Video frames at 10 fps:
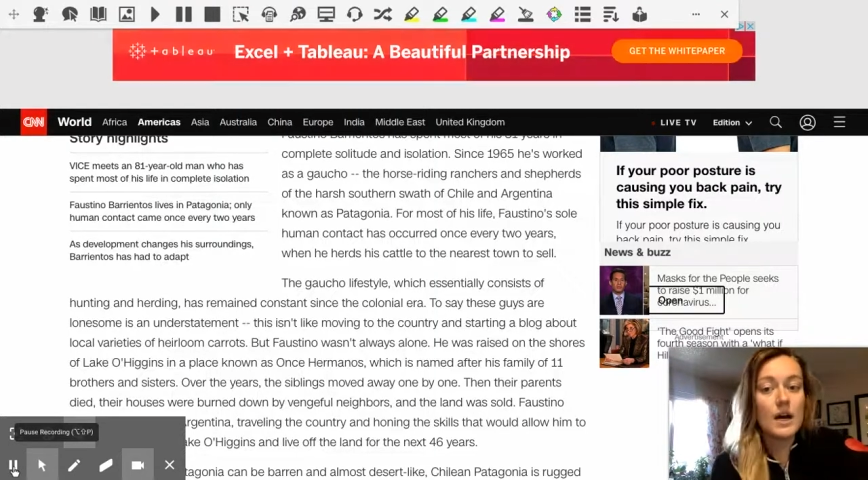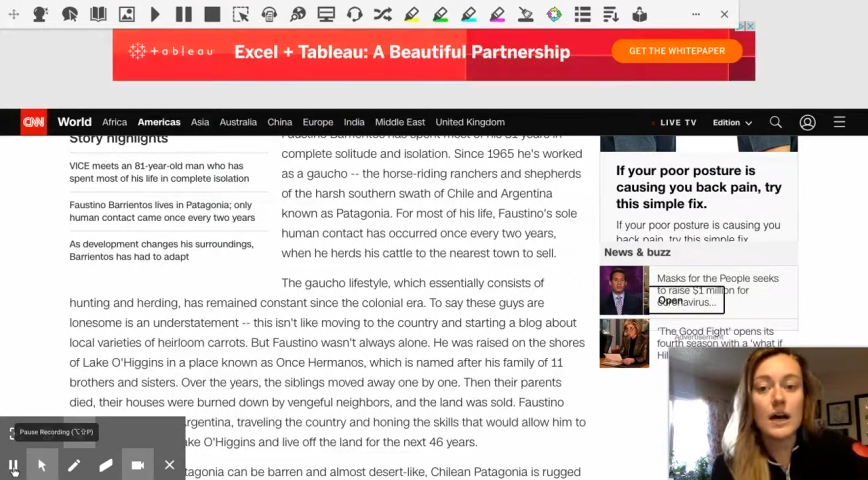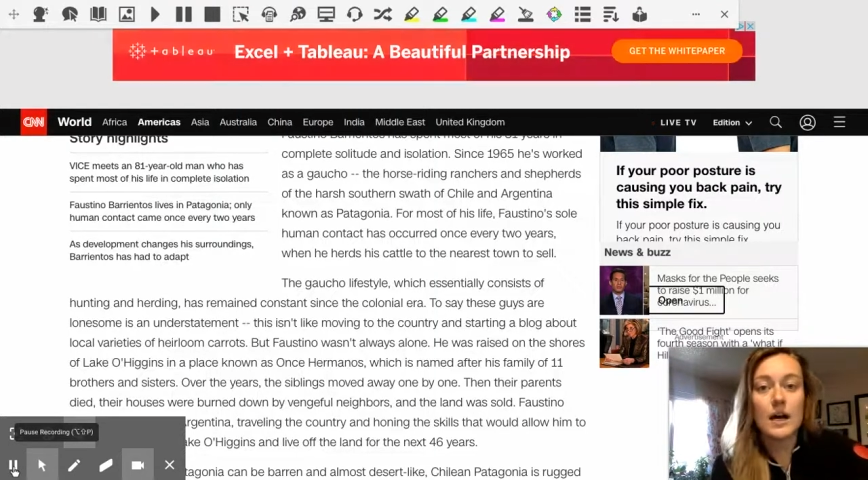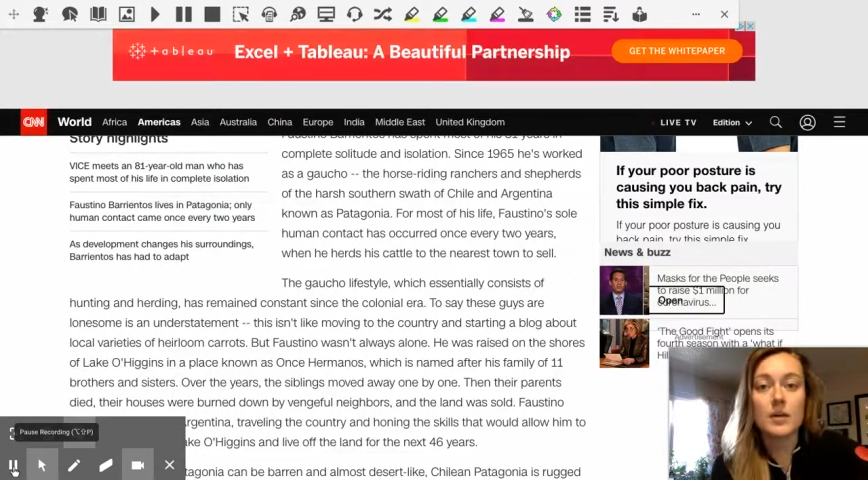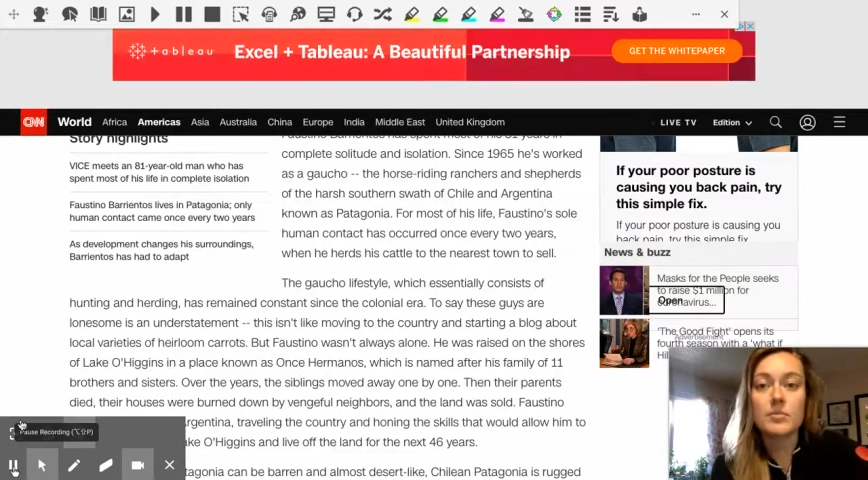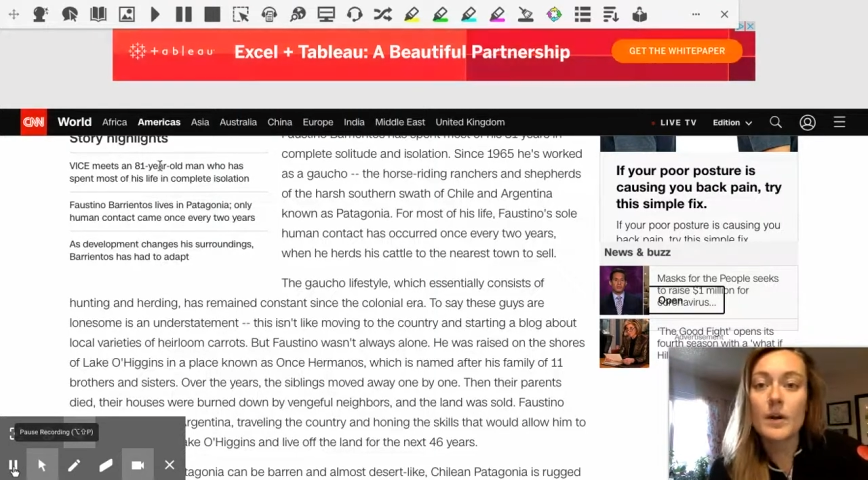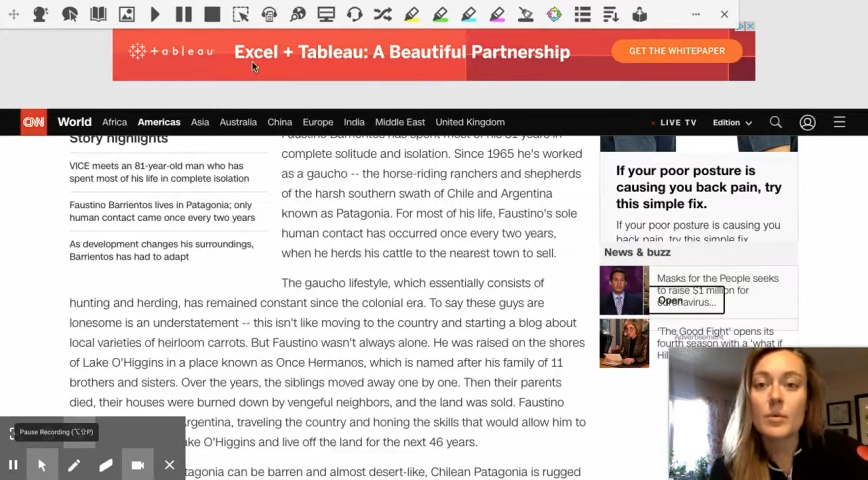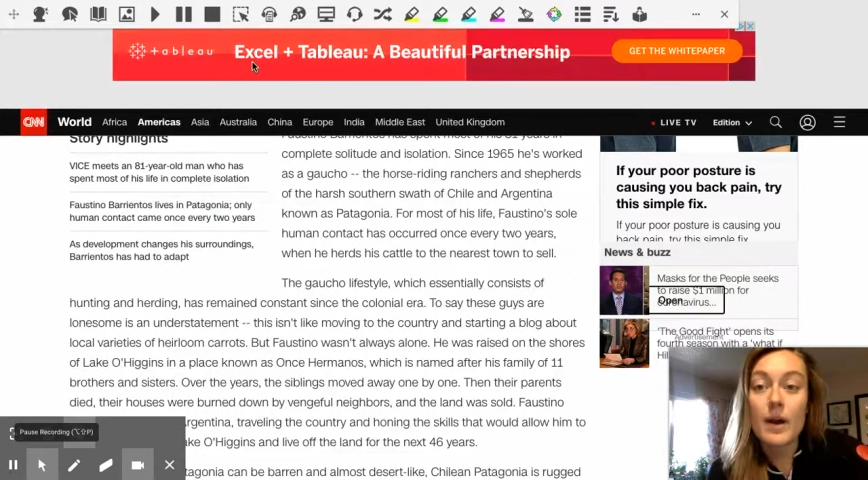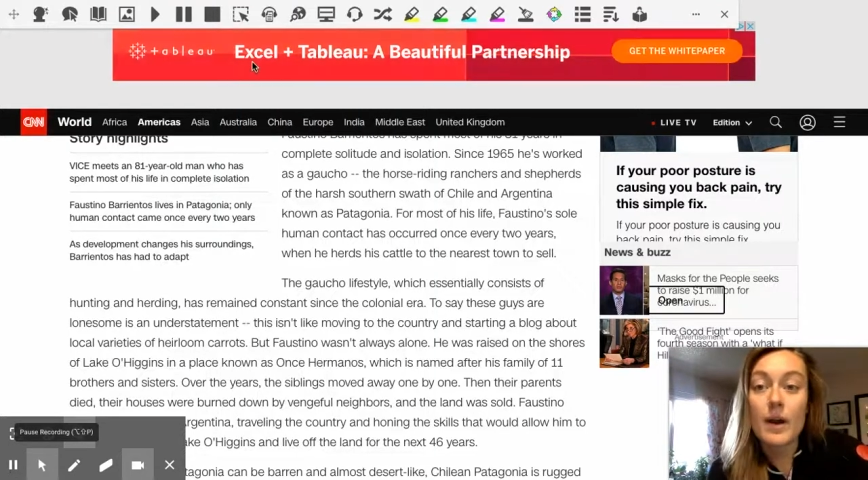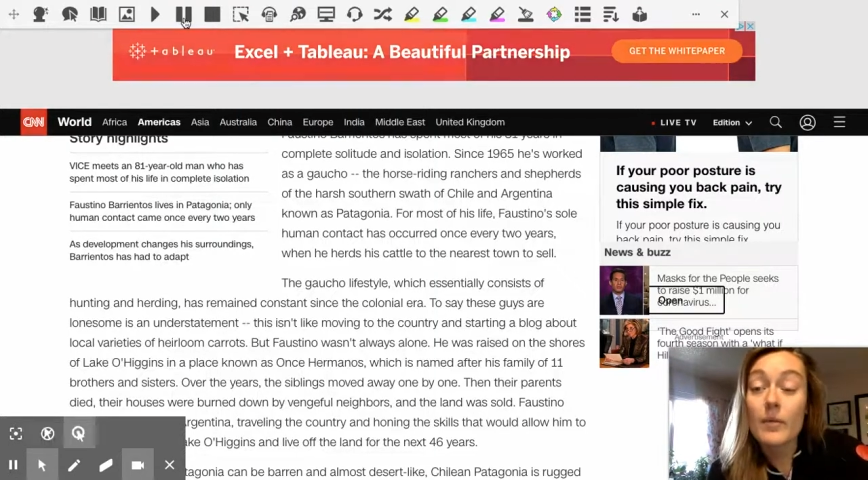So what I
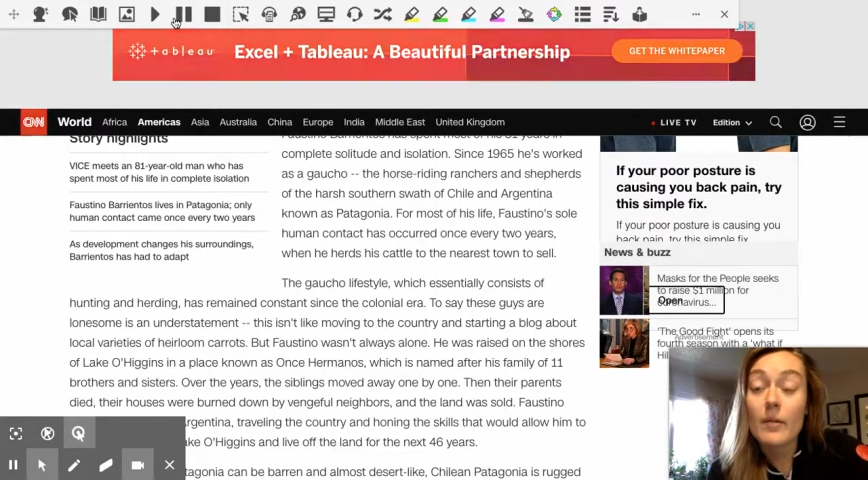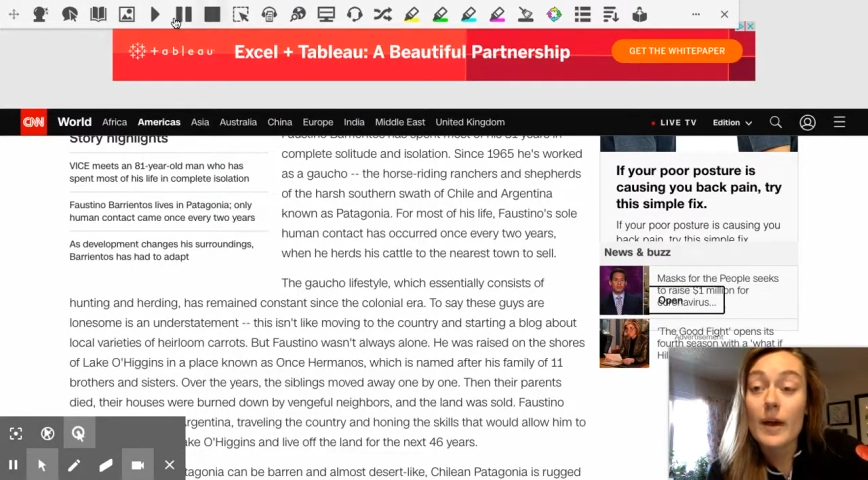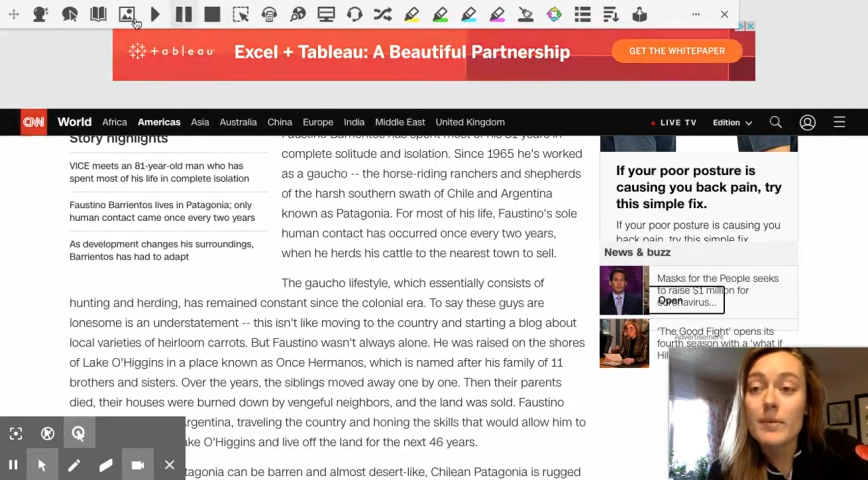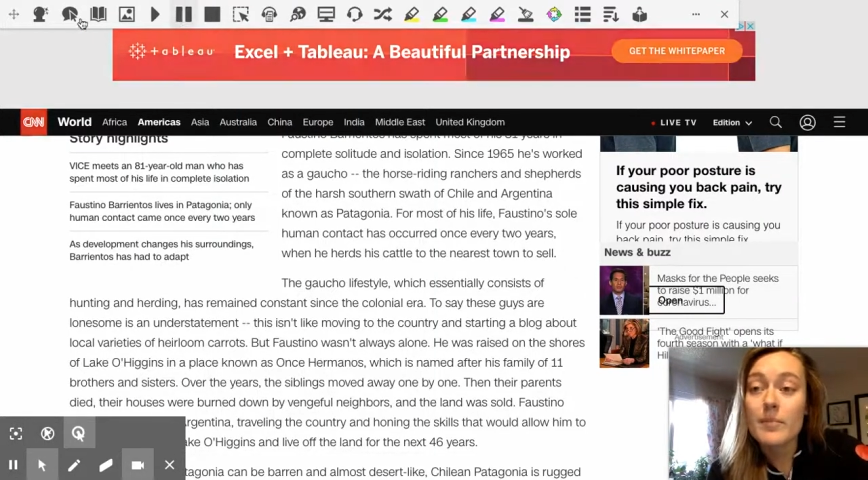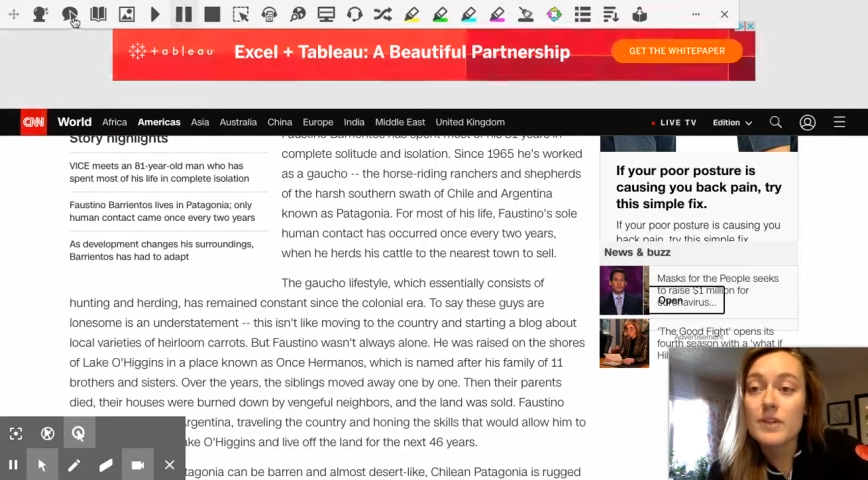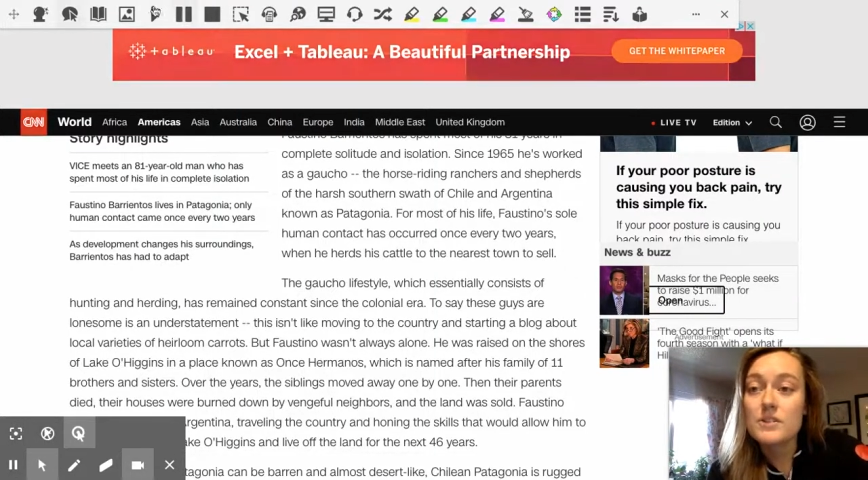would recommend is